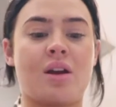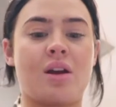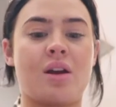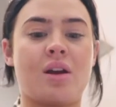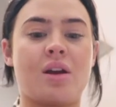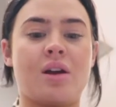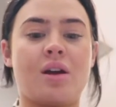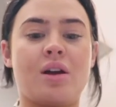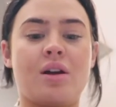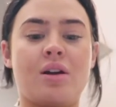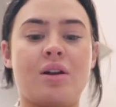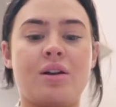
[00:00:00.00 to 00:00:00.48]

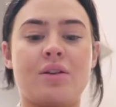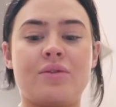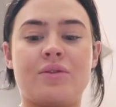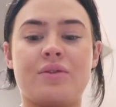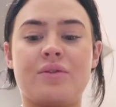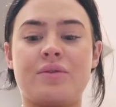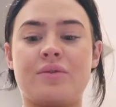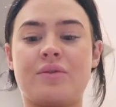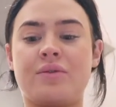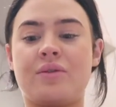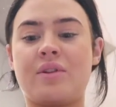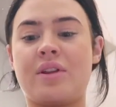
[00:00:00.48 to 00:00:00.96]
and
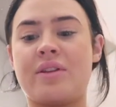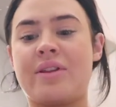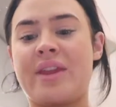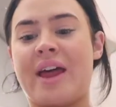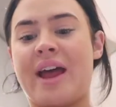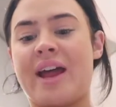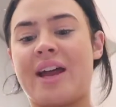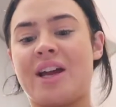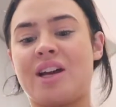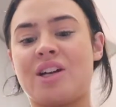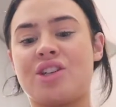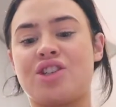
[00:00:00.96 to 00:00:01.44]

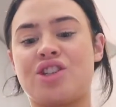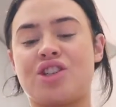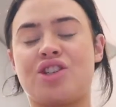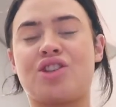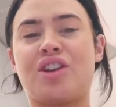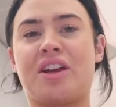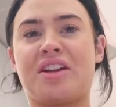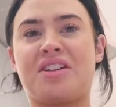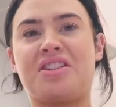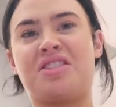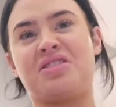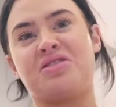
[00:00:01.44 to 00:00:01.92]
they just
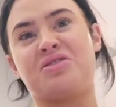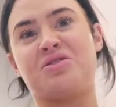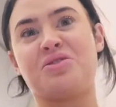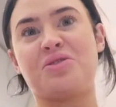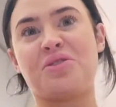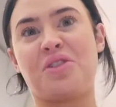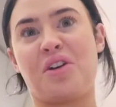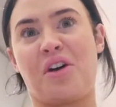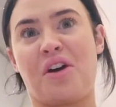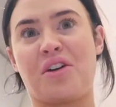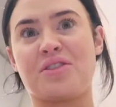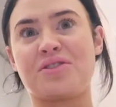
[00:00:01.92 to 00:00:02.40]
like didn't
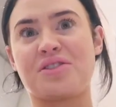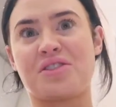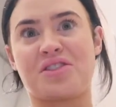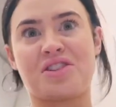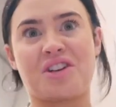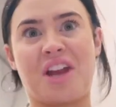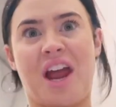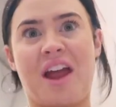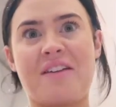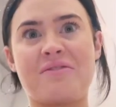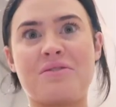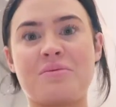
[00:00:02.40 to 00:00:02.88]
suit her, so
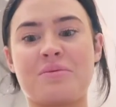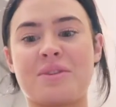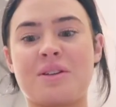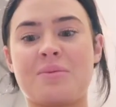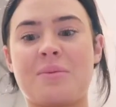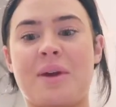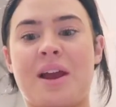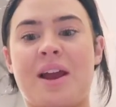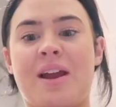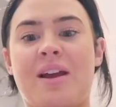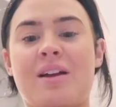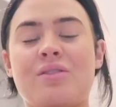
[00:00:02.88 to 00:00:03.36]
she gave them to
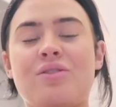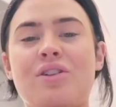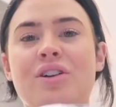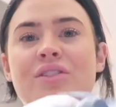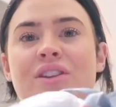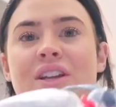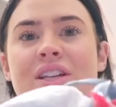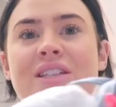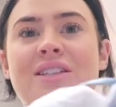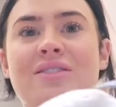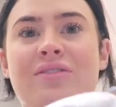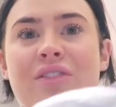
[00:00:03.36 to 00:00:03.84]
me. Look at
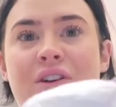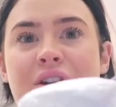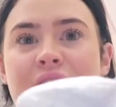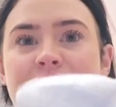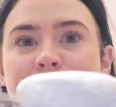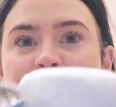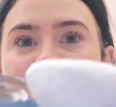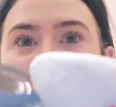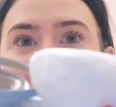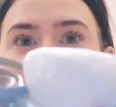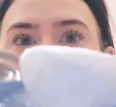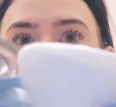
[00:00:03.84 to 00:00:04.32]
these
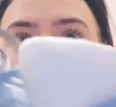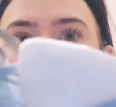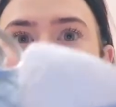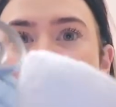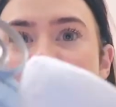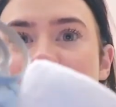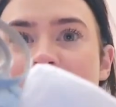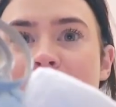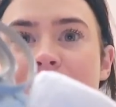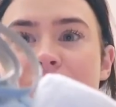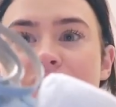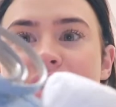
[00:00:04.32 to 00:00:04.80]
first pair. Oh
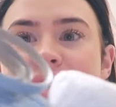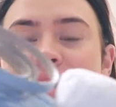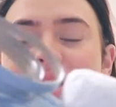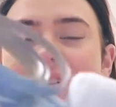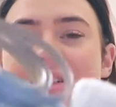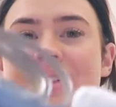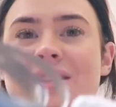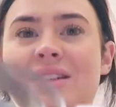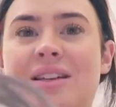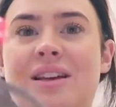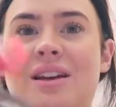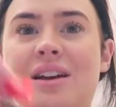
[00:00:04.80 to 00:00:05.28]
my
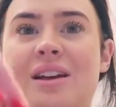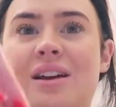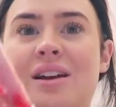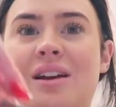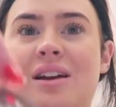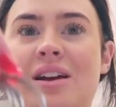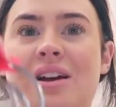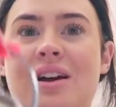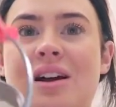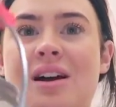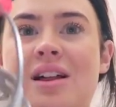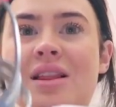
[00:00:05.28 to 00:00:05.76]
goodness,
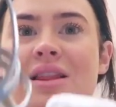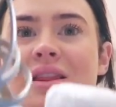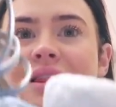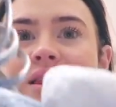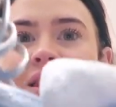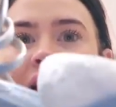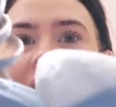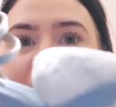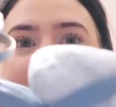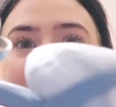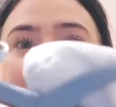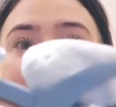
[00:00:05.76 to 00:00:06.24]

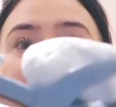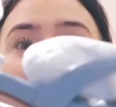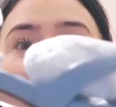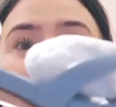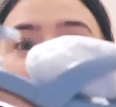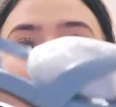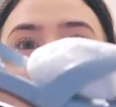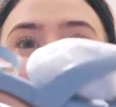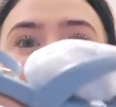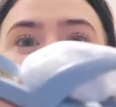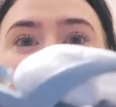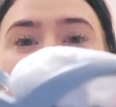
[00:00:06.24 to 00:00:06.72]
love. And I'm
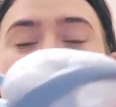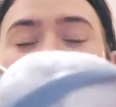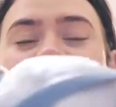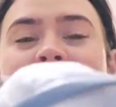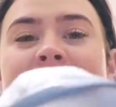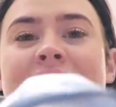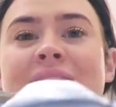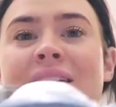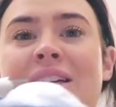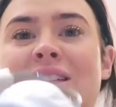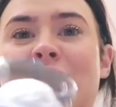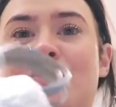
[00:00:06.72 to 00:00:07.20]
also like in
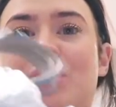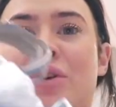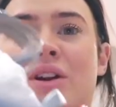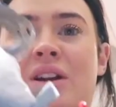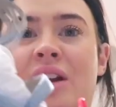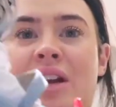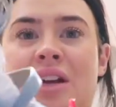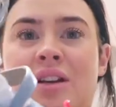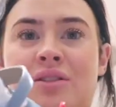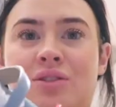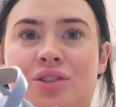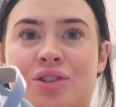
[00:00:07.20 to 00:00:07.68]
desperate
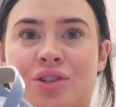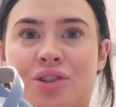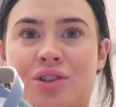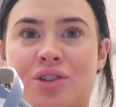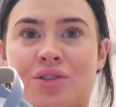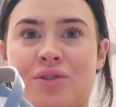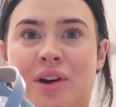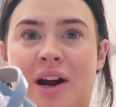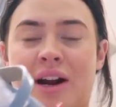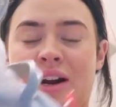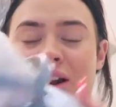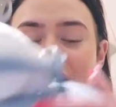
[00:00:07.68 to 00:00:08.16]
need of
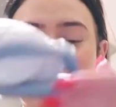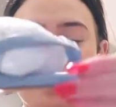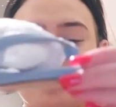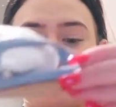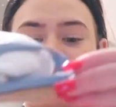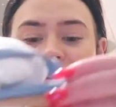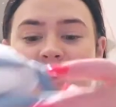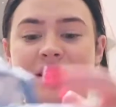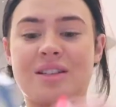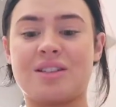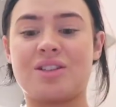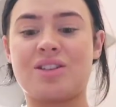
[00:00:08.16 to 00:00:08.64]
shoes right now, so
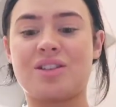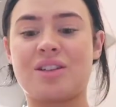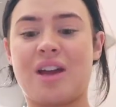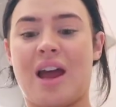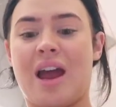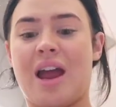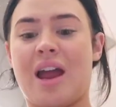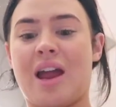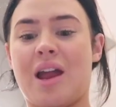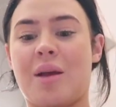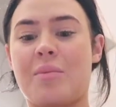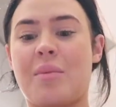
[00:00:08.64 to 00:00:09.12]
these just
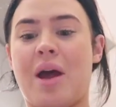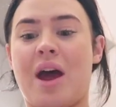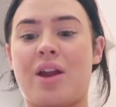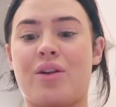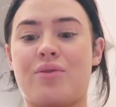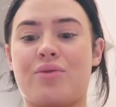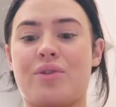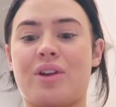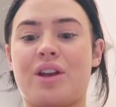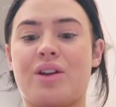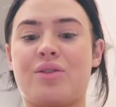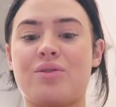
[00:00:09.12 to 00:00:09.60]
came at a
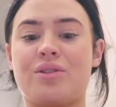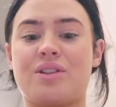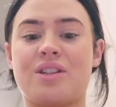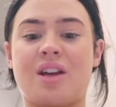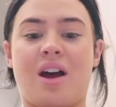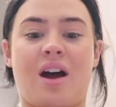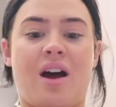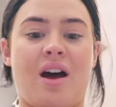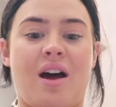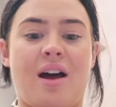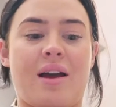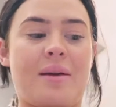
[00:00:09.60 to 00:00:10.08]
really good
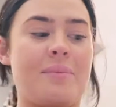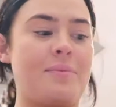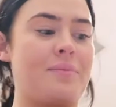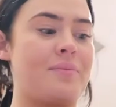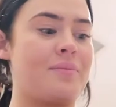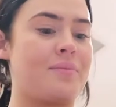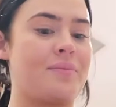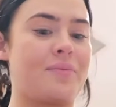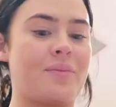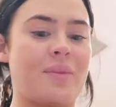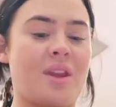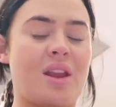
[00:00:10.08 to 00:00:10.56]
time.
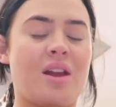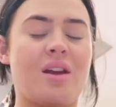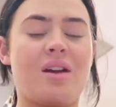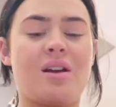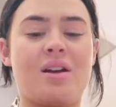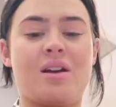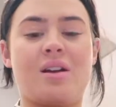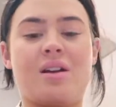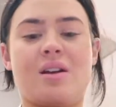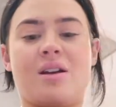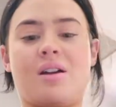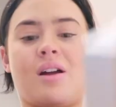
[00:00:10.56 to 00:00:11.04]

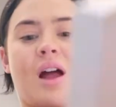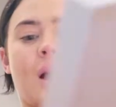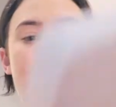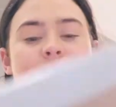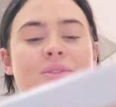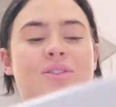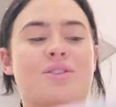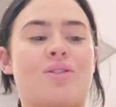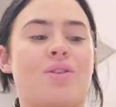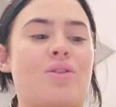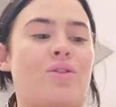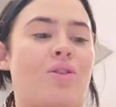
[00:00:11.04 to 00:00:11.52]
I'm
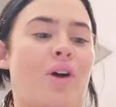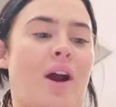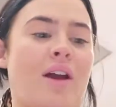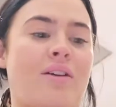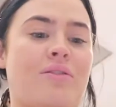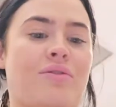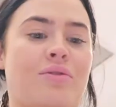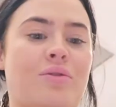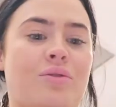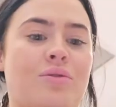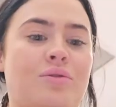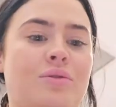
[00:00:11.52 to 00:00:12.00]
so
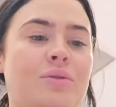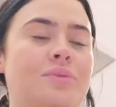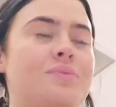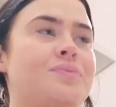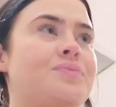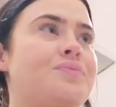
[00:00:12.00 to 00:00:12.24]
grateful.